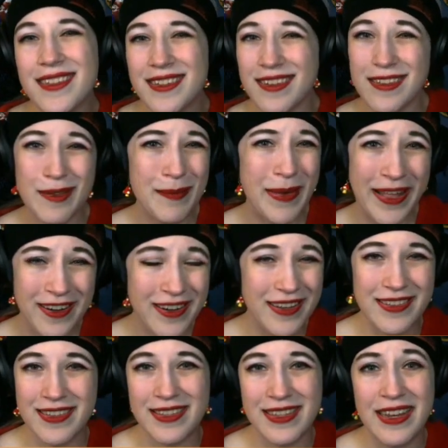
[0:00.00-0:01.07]
it doesn't matter
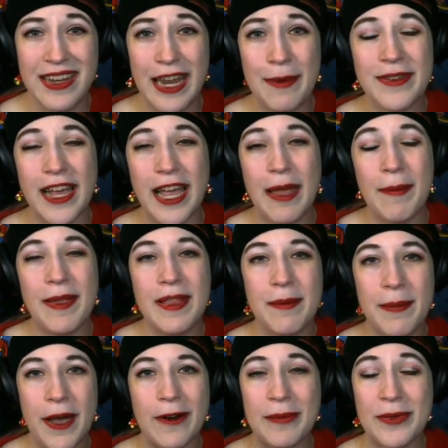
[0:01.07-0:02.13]
because it's in-game time and the
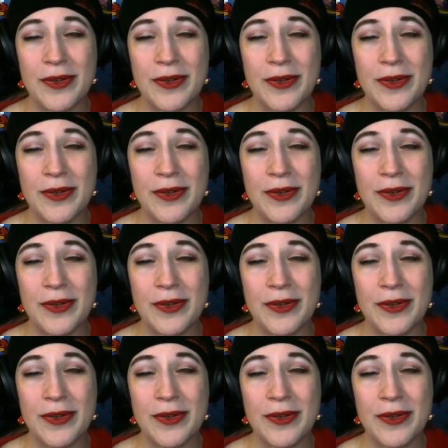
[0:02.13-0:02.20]
power-ups